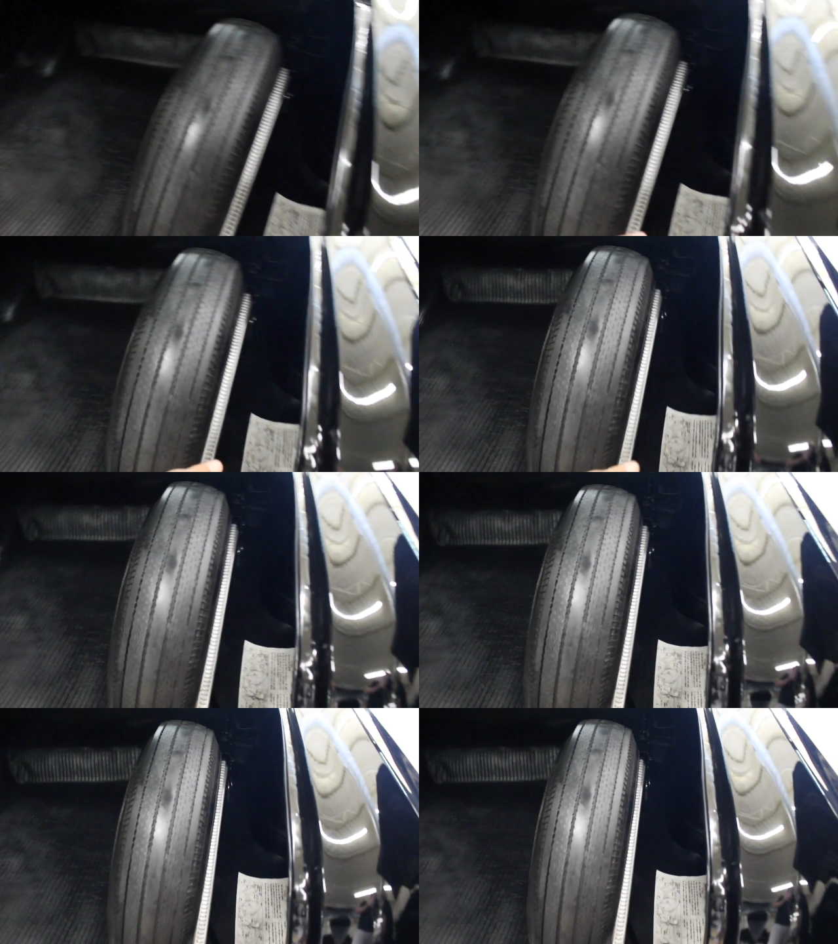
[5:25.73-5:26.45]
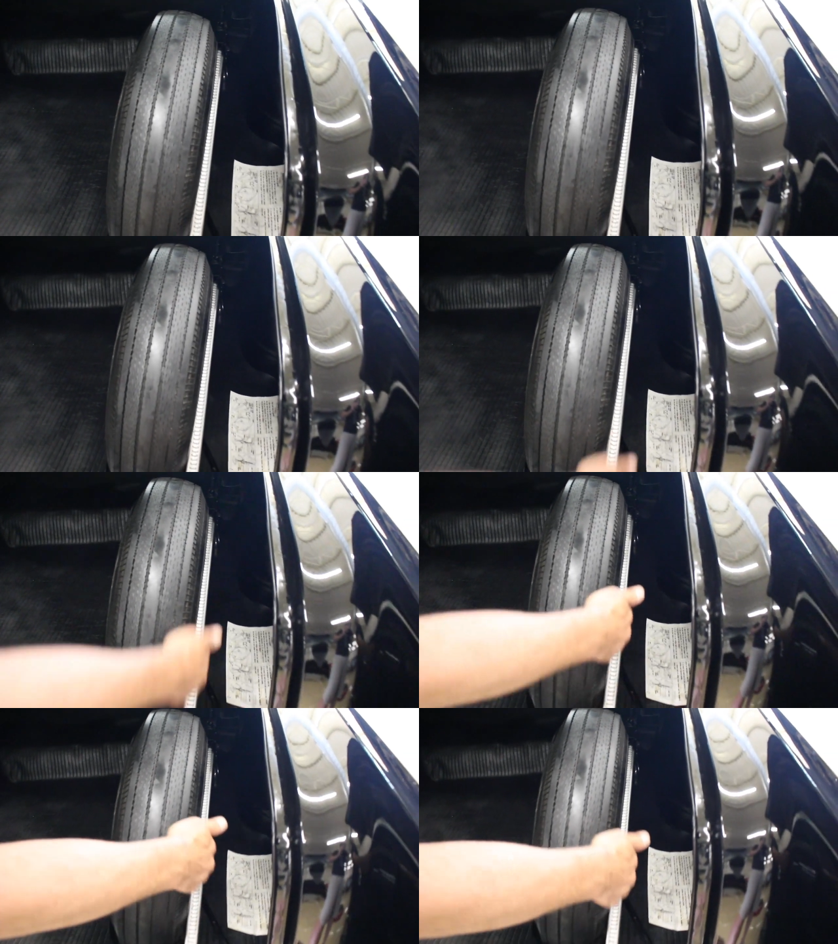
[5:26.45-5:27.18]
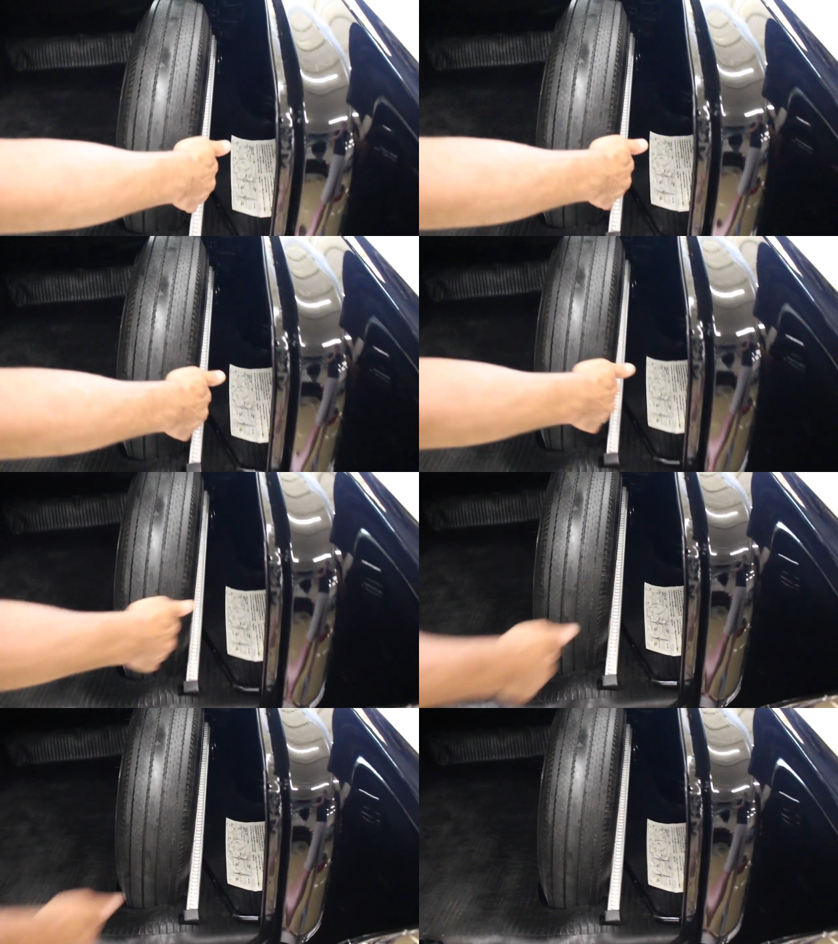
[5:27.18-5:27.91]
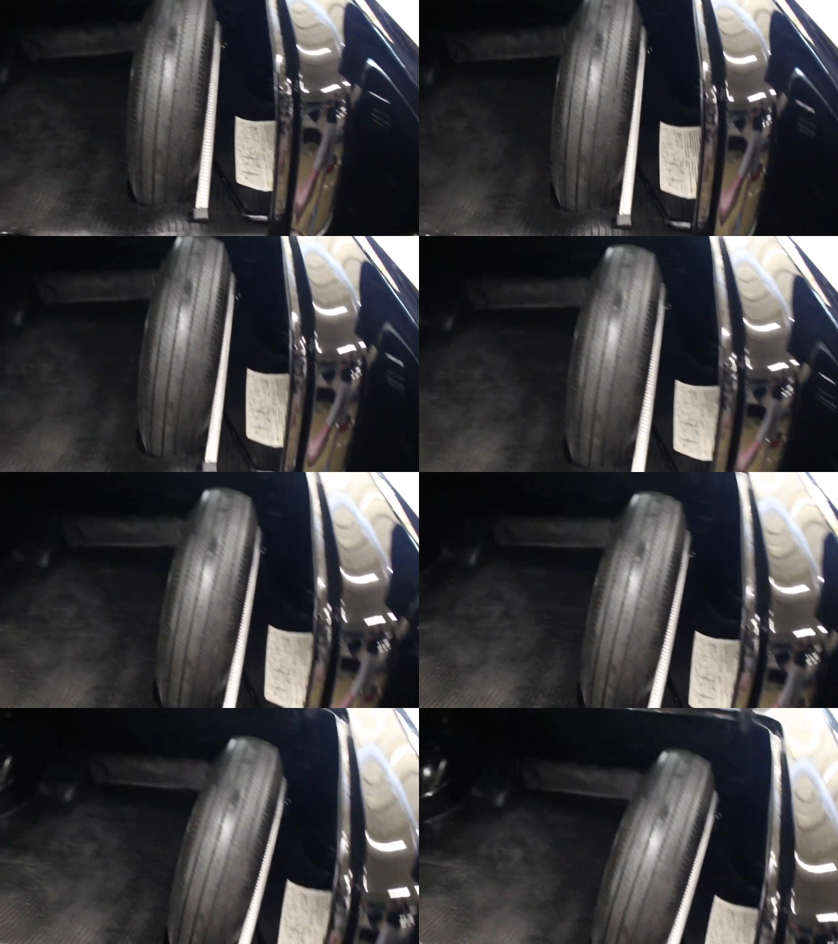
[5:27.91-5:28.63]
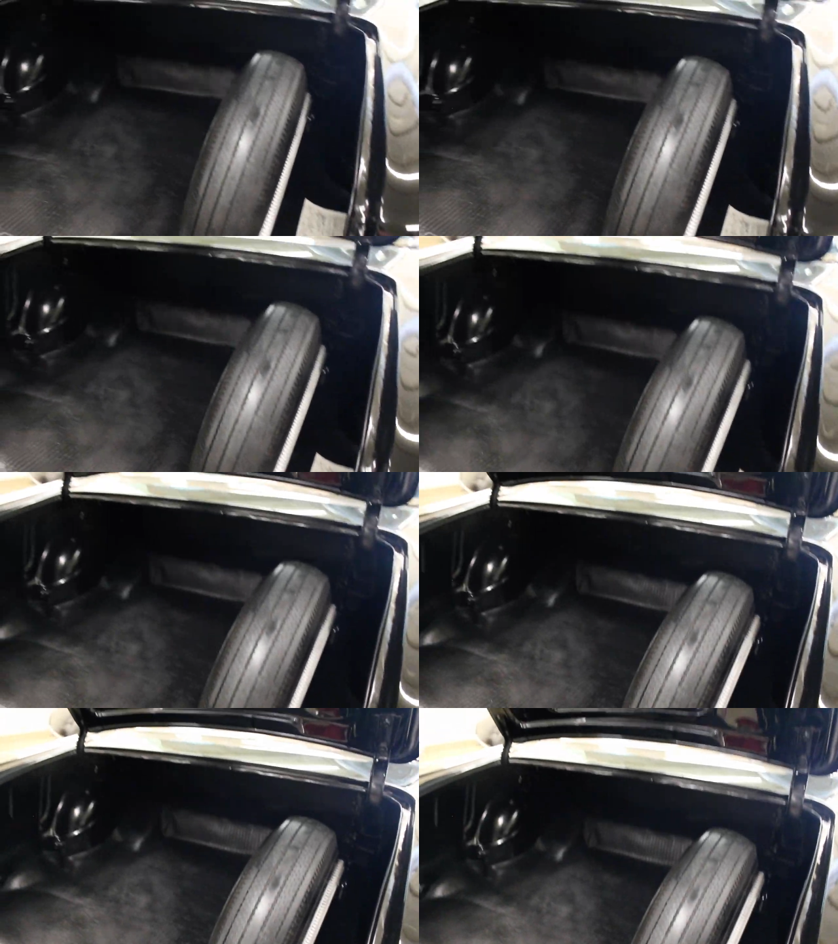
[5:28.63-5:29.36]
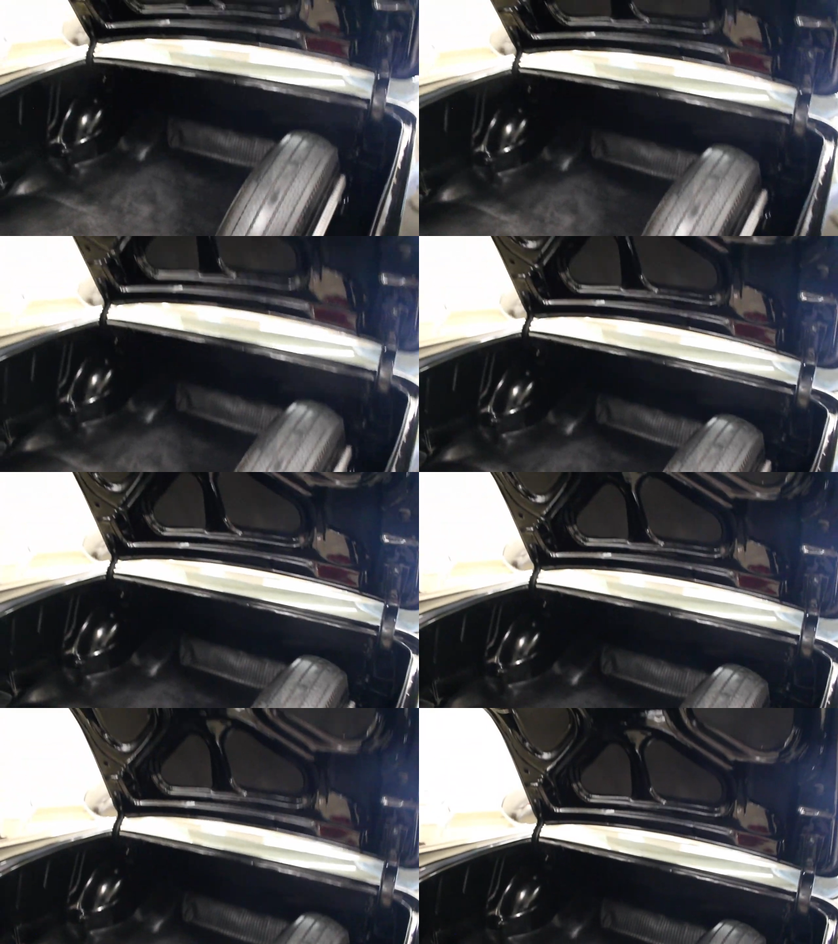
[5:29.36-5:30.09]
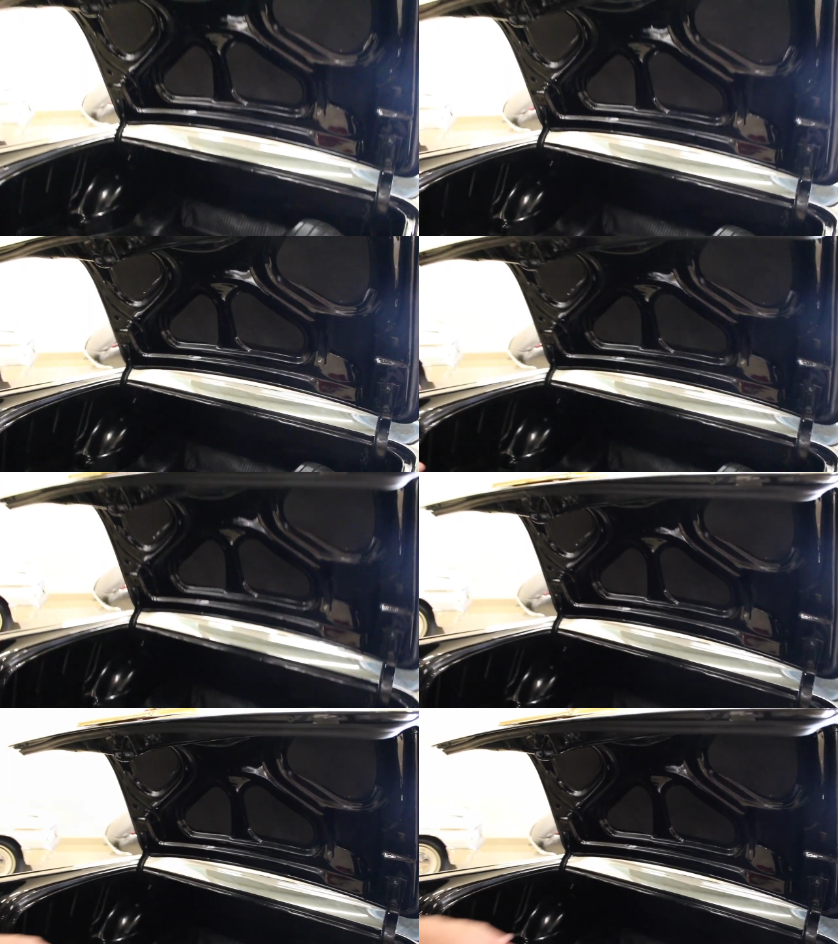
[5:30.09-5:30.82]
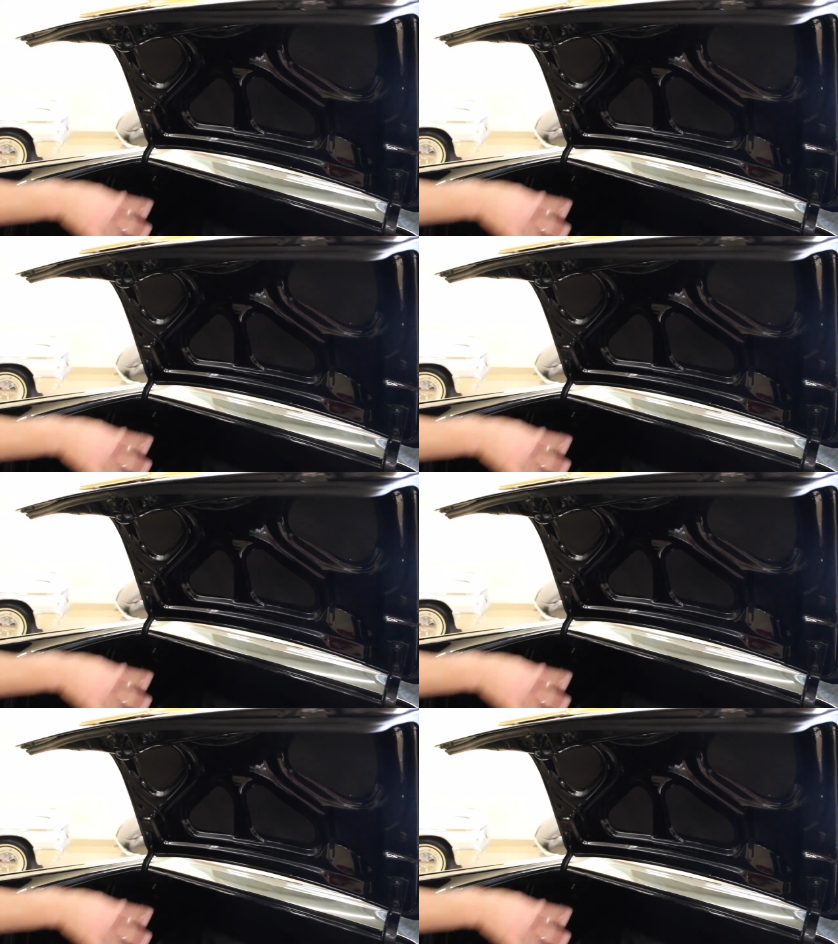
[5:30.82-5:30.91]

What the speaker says: (no speaker visible)